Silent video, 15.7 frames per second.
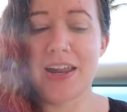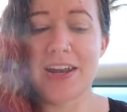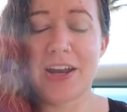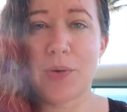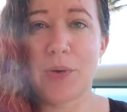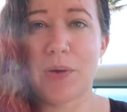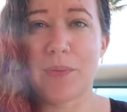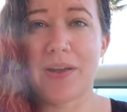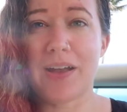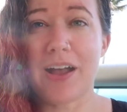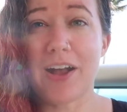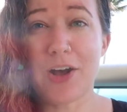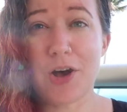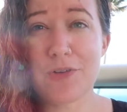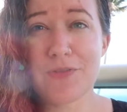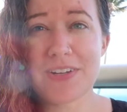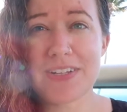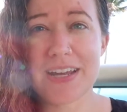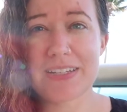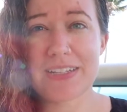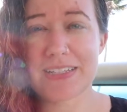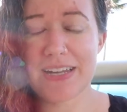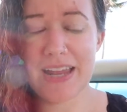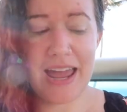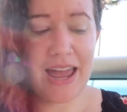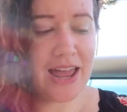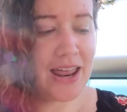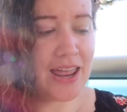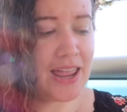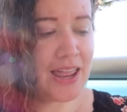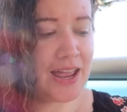near where we got COVID tested
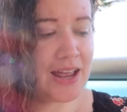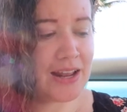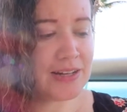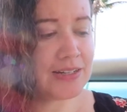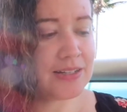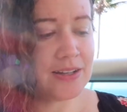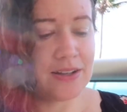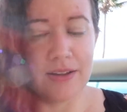at and